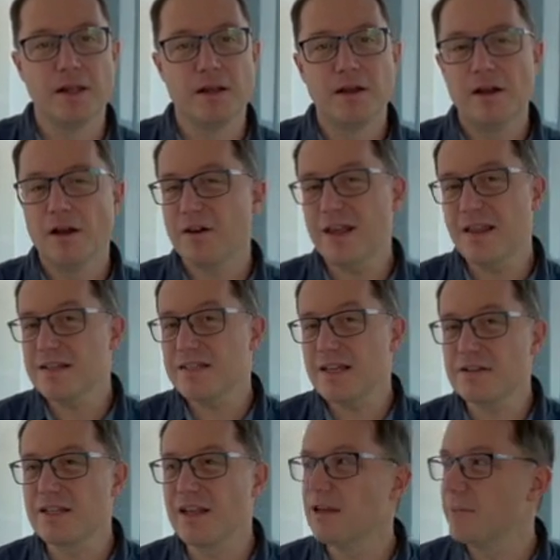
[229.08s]
Okay, this sounds
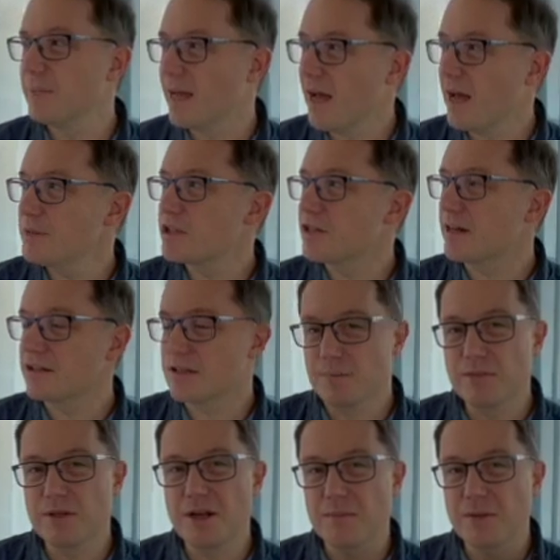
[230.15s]
a little bit abstract, so
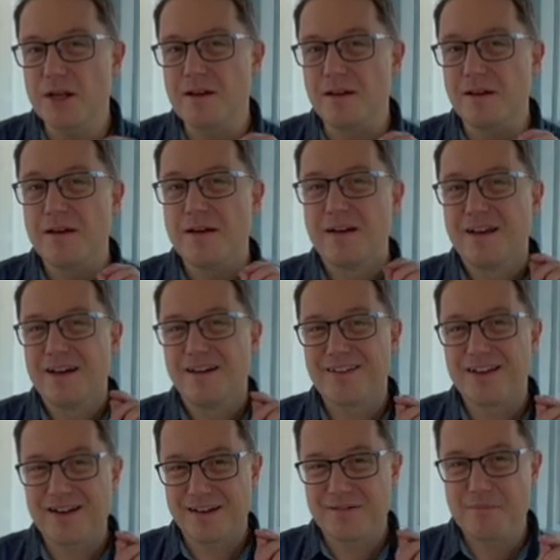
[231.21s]
I'm going
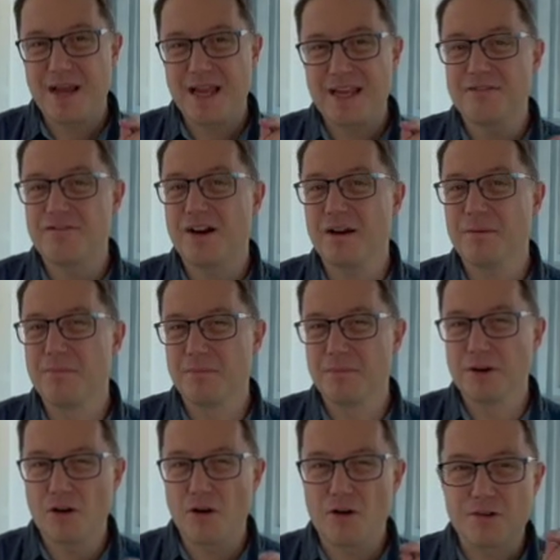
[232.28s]
to make it very
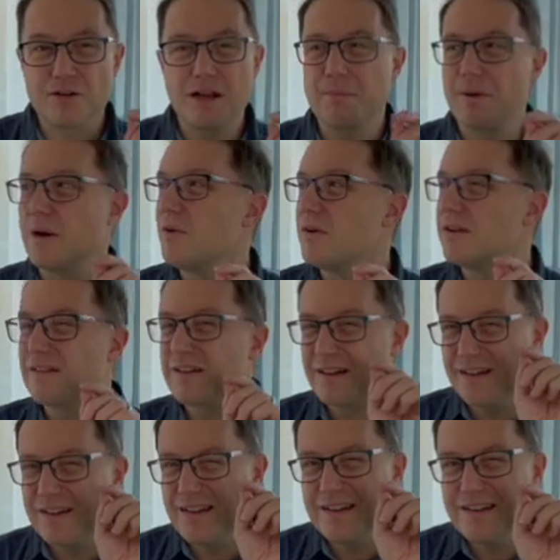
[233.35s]
concrete, but I want to
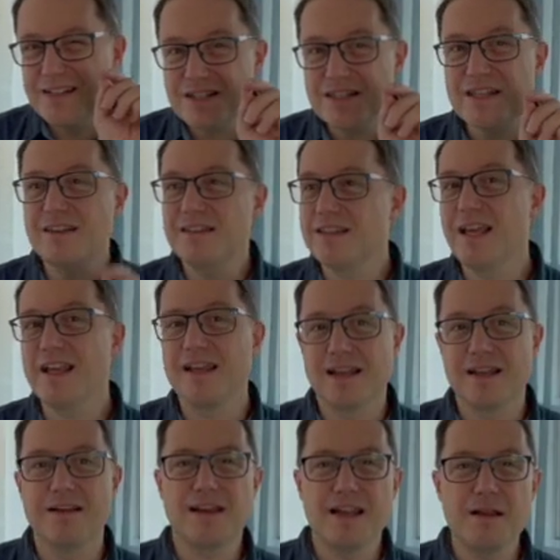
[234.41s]
just to think
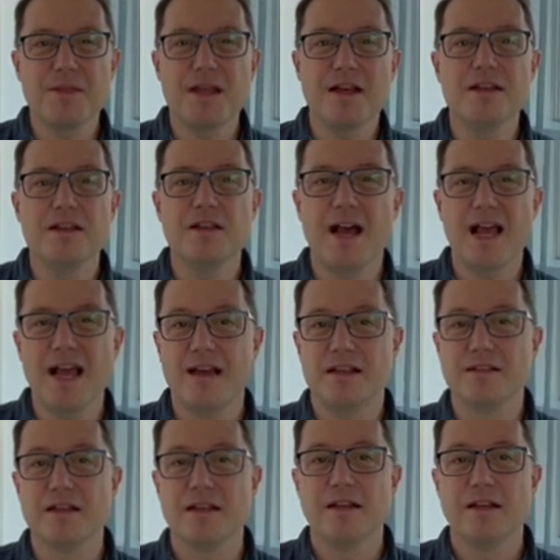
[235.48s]
and keep that in your head,